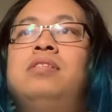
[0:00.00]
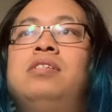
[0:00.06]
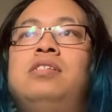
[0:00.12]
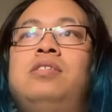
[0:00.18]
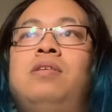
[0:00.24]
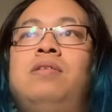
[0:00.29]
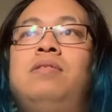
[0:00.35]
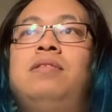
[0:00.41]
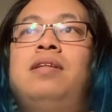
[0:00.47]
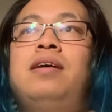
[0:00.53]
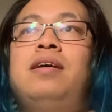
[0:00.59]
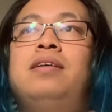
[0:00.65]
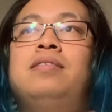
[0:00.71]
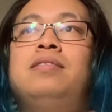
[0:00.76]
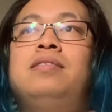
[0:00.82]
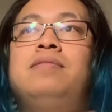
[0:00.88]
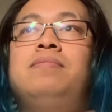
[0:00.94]
certain
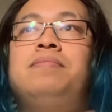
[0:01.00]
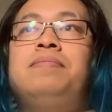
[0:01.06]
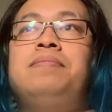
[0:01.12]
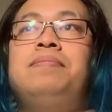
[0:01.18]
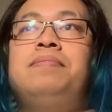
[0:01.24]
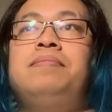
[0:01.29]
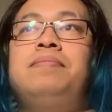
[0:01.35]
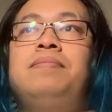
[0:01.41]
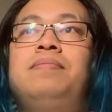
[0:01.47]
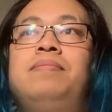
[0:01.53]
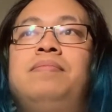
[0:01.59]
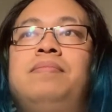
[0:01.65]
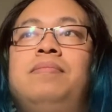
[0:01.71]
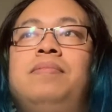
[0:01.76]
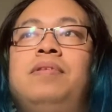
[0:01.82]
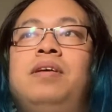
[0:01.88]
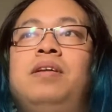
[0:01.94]
things
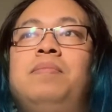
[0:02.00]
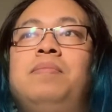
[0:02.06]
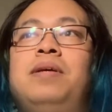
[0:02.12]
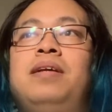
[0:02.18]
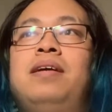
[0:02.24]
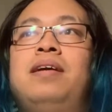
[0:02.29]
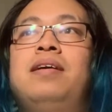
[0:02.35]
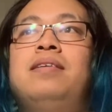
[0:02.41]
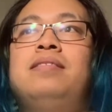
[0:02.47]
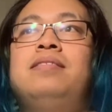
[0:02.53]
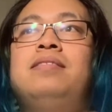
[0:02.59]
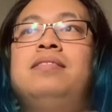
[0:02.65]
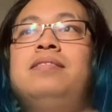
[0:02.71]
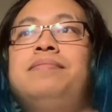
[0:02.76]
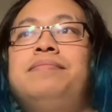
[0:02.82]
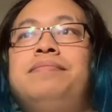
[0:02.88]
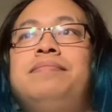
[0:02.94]
with anybody else.